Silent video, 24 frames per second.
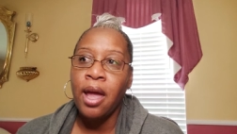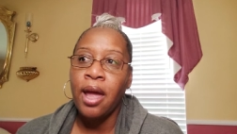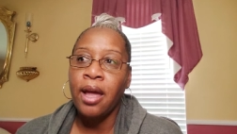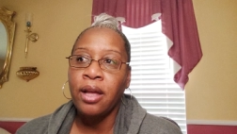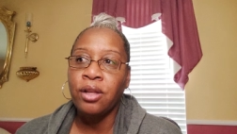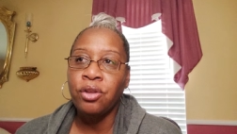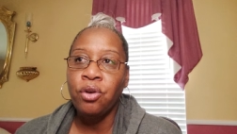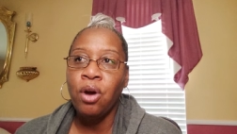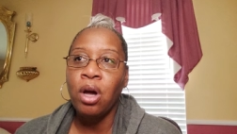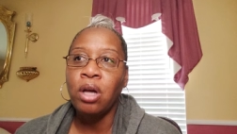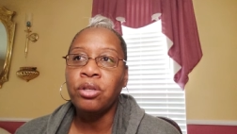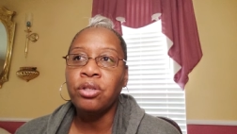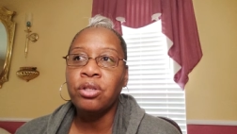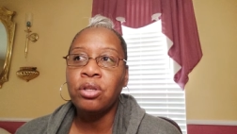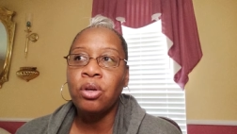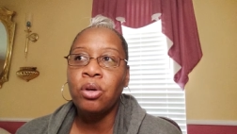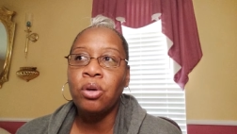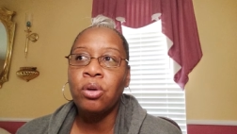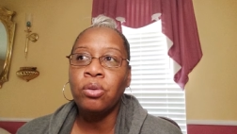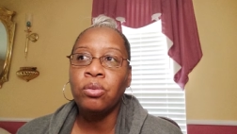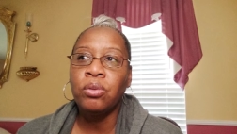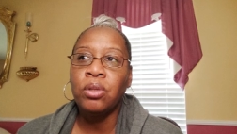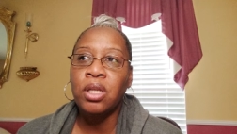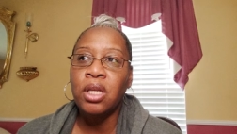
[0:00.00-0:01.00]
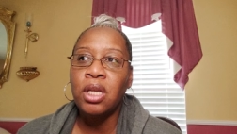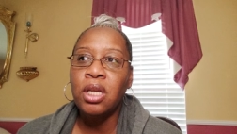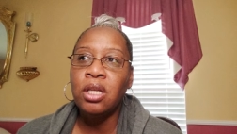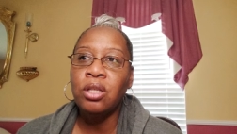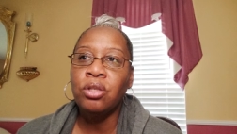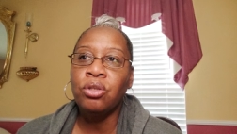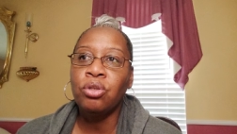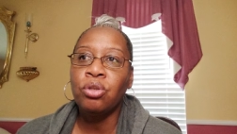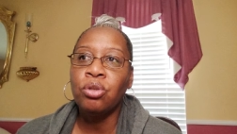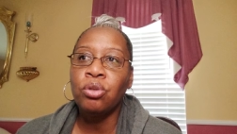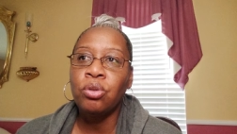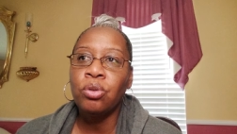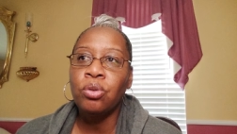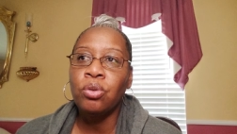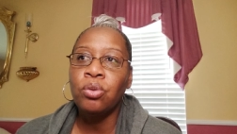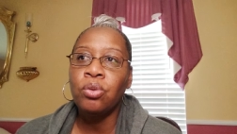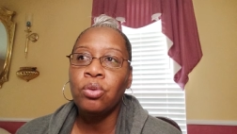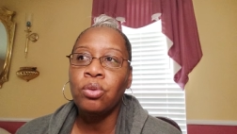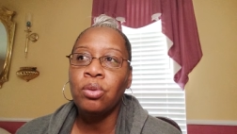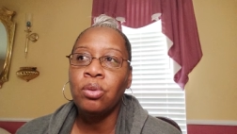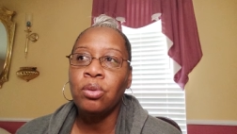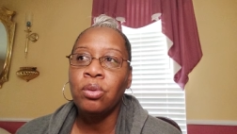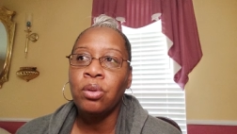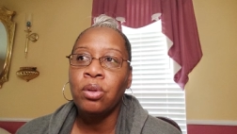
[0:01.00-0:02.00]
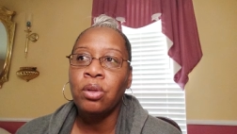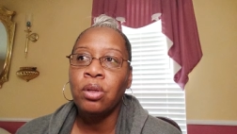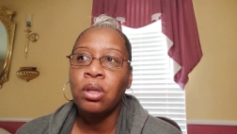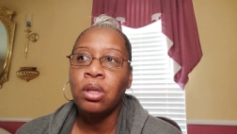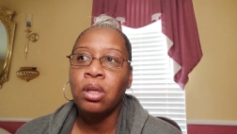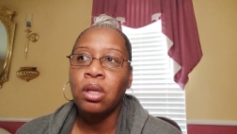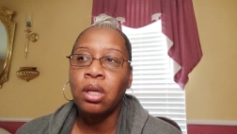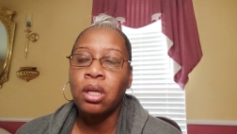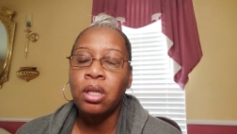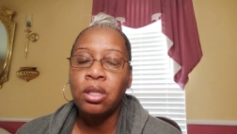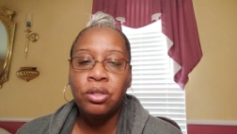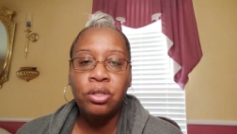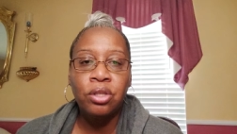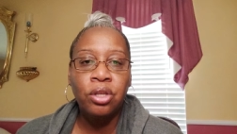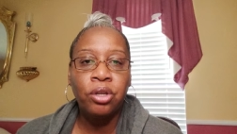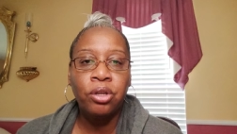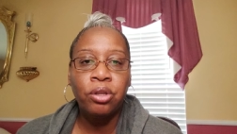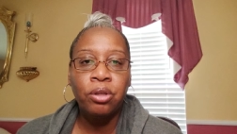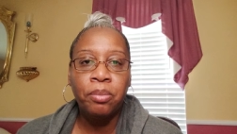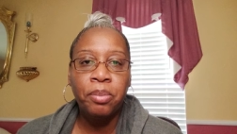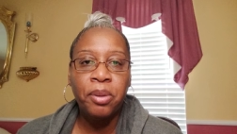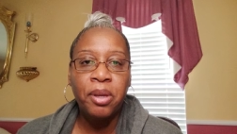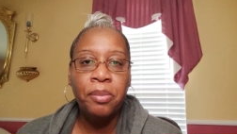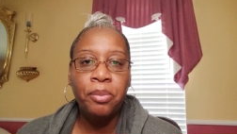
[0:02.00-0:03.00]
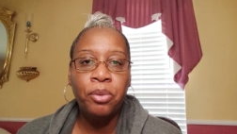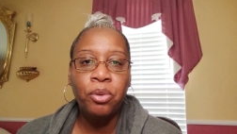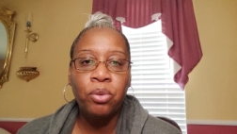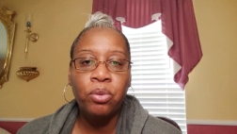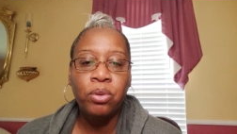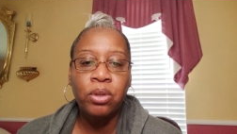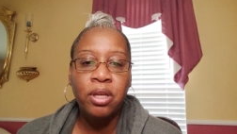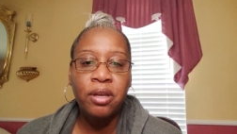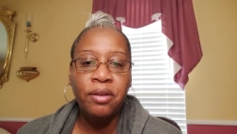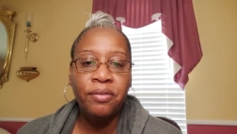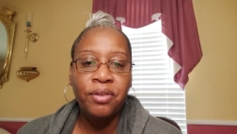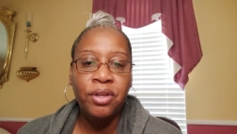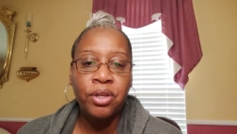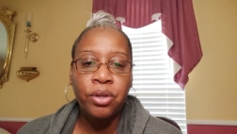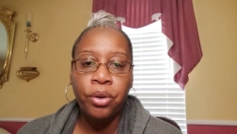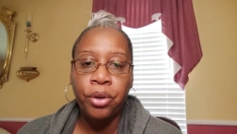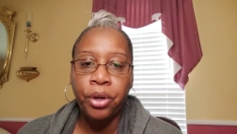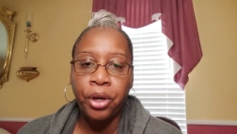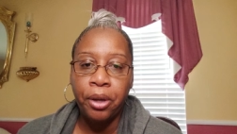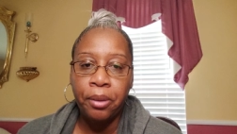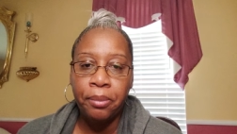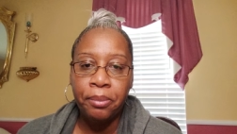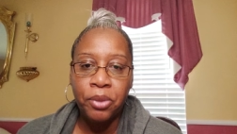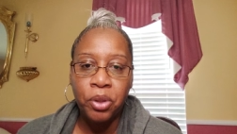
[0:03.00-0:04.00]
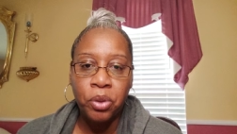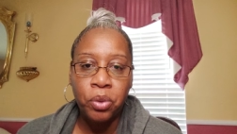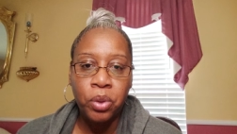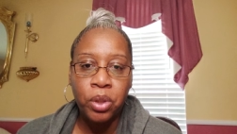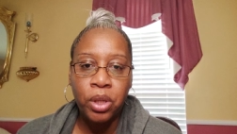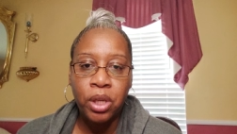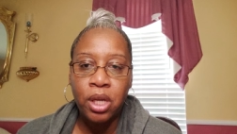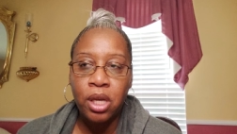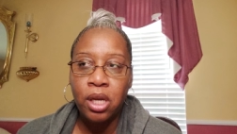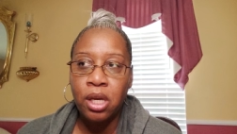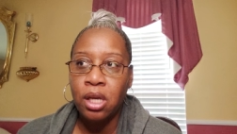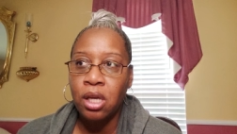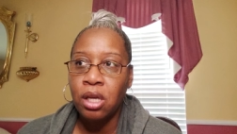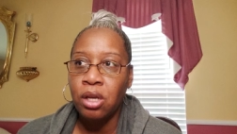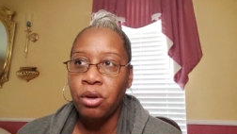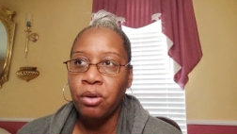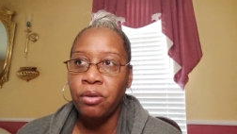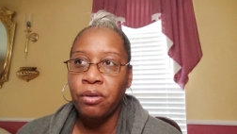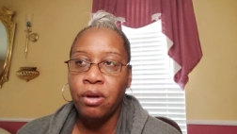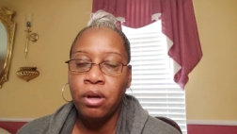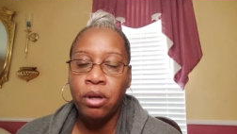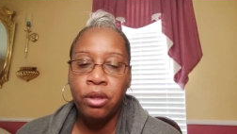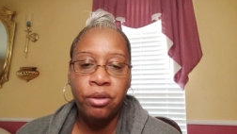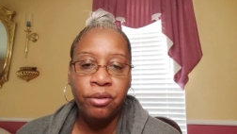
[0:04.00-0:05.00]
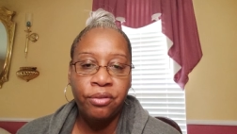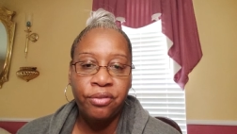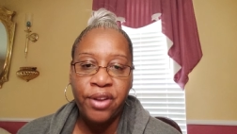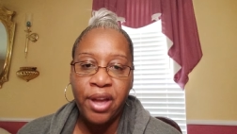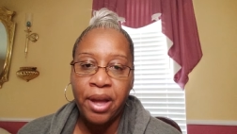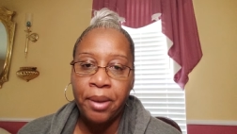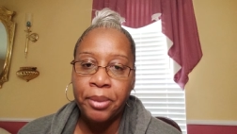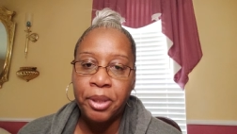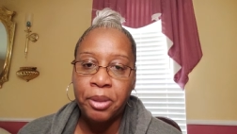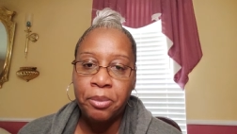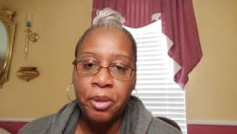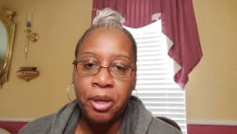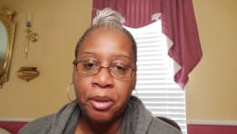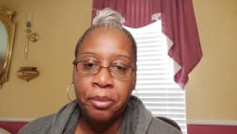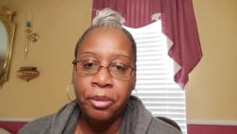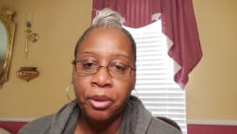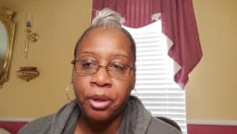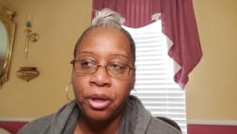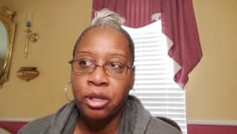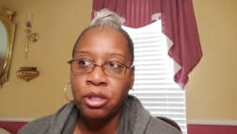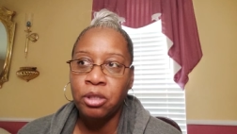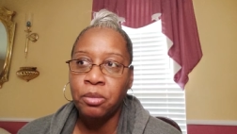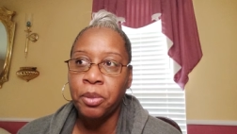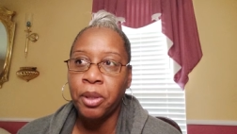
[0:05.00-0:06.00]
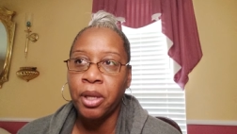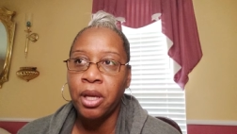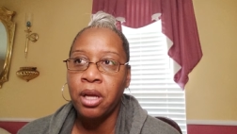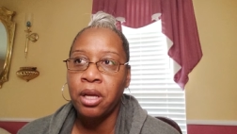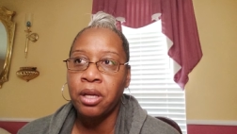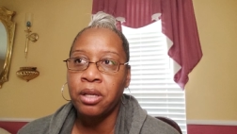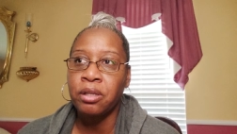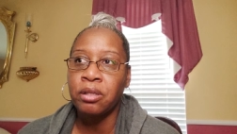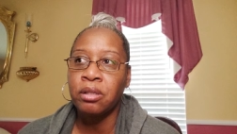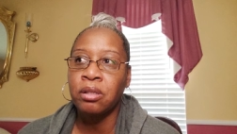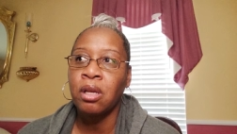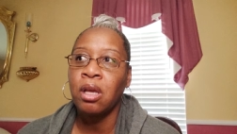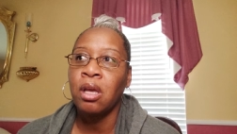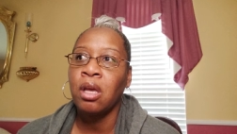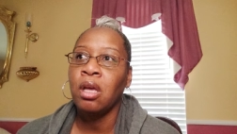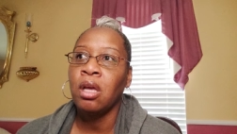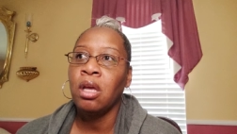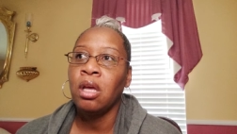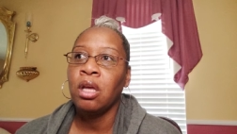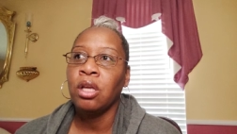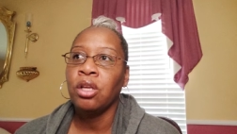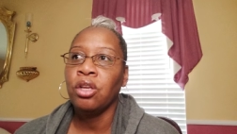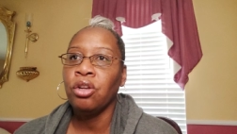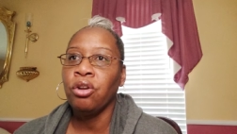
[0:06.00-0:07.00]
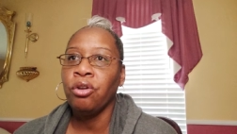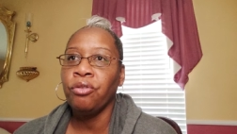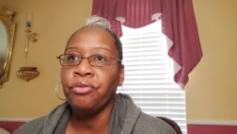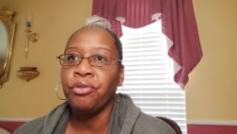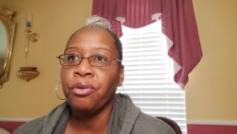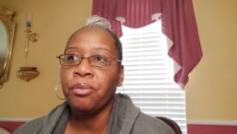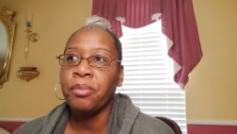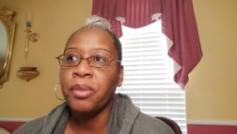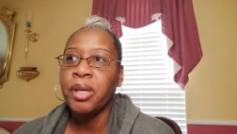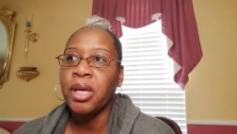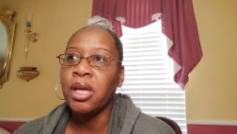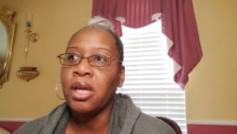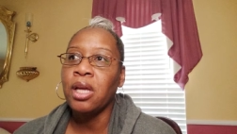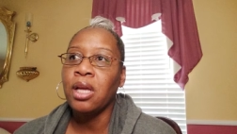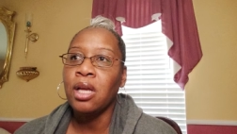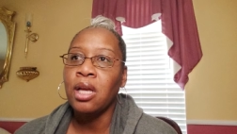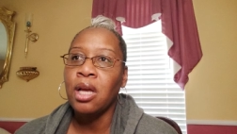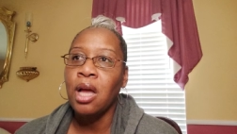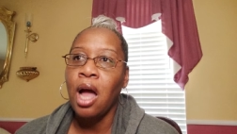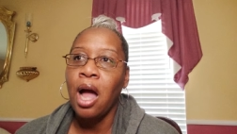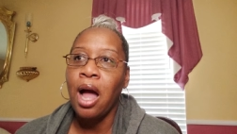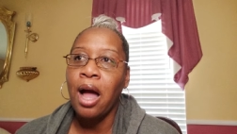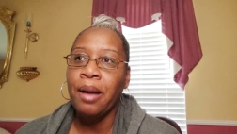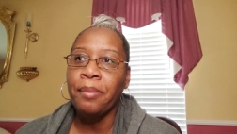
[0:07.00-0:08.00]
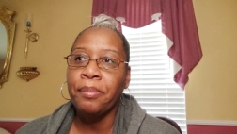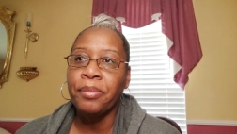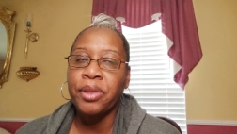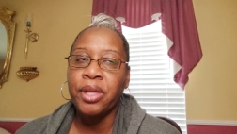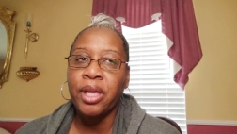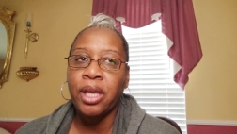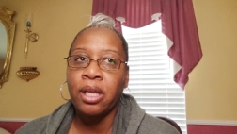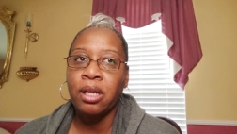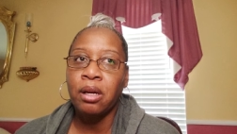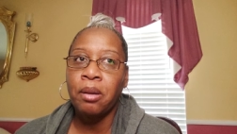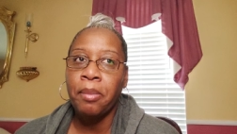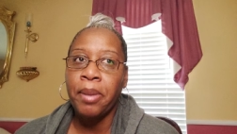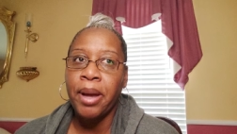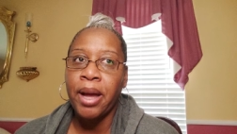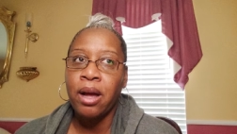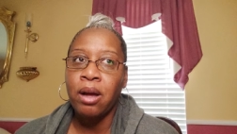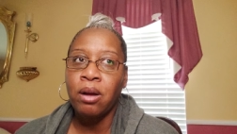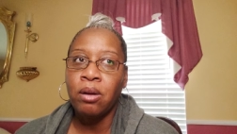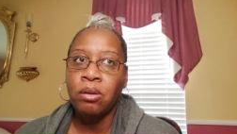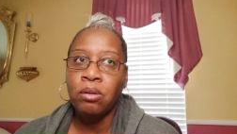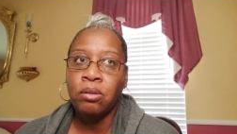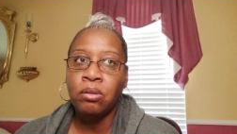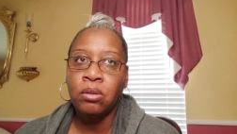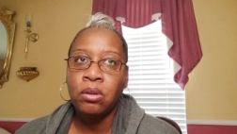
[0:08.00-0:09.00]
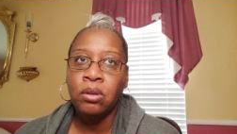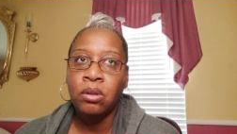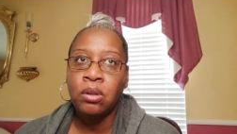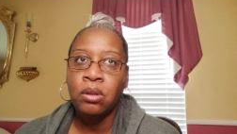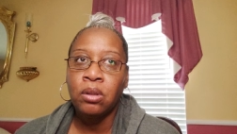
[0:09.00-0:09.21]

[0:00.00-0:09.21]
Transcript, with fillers: and you also need to consider the people who live in your community, your other family members, because you know, for me, I'm thinking about.